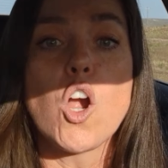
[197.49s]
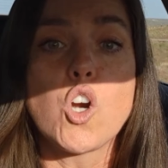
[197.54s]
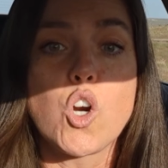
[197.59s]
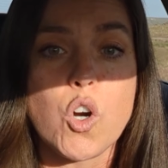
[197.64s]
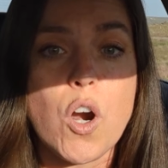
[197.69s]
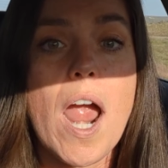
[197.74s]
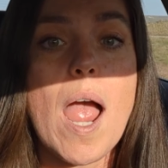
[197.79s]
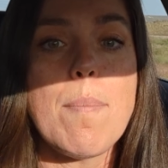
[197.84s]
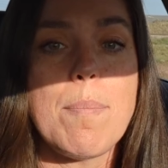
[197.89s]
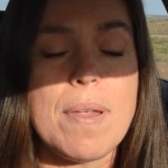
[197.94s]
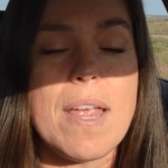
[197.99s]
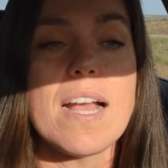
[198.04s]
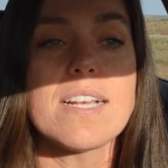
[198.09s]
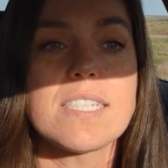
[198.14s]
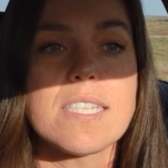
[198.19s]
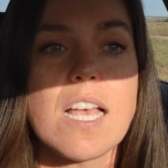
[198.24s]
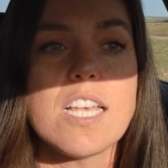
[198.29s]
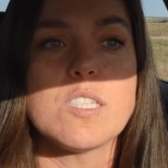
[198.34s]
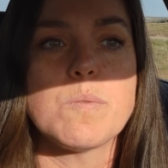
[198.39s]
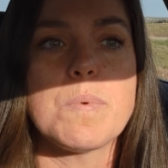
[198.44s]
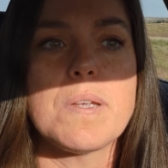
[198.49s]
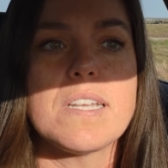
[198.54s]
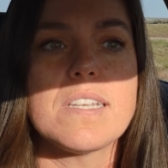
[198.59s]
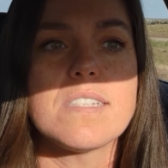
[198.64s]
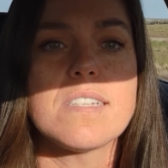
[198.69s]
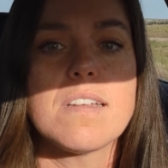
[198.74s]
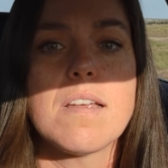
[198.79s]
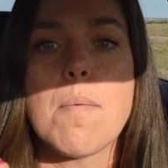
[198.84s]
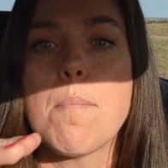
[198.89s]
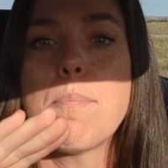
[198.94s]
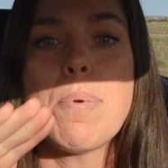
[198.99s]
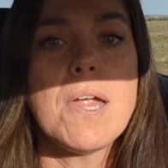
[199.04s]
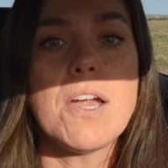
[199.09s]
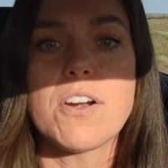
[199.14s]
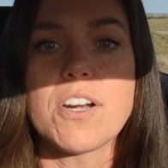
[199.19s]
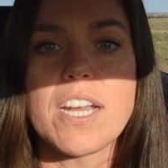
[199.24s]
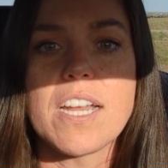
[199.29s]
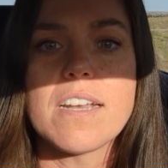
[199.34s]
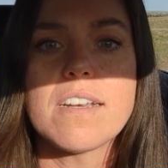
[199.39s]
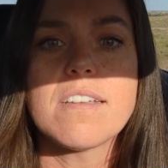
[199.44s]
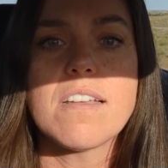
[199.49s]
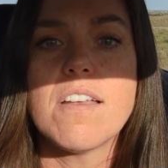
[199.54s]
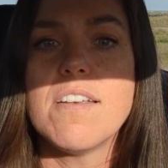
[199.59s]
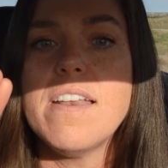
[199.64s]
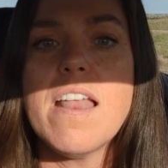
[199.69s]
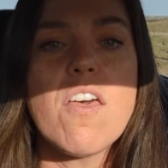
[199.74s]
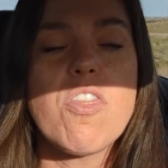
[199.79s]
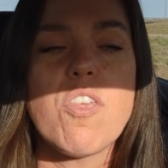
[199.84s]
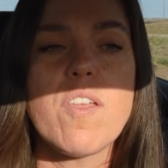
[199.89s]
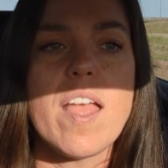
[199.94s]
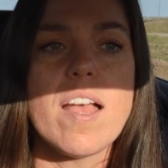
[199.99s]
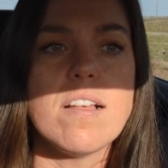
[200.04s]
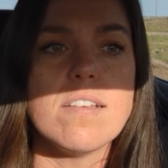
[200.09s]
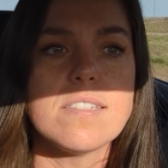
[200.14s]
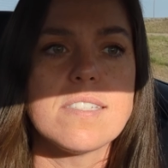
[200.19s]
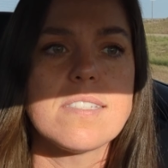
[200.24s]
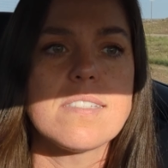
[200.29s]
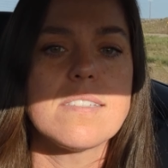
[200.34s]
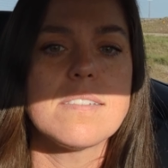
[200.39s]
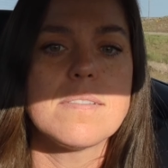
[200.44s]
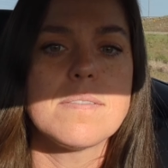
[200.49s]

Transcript: crappy ex-husband. Period. Nothing else.